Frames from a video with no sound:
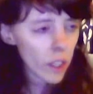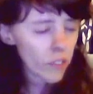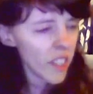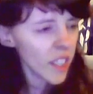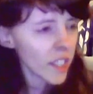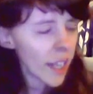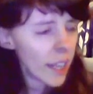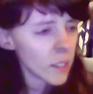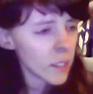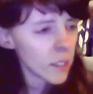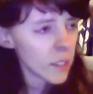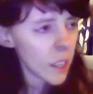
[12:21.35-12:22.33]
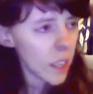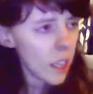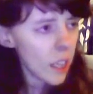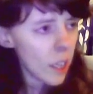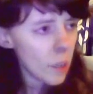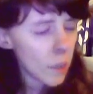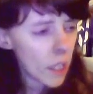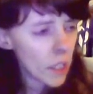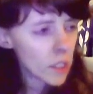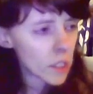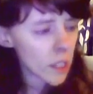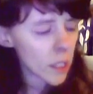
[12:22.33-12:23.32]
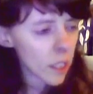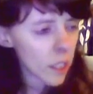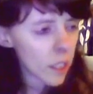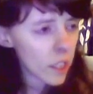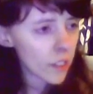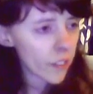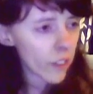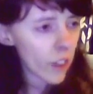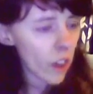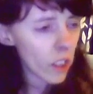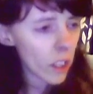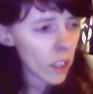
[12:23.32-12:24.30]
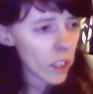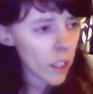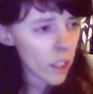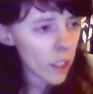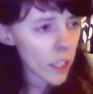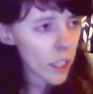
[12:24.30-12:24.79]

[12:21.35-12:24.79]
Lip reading: I think that's basically, unless I've forgotten anything.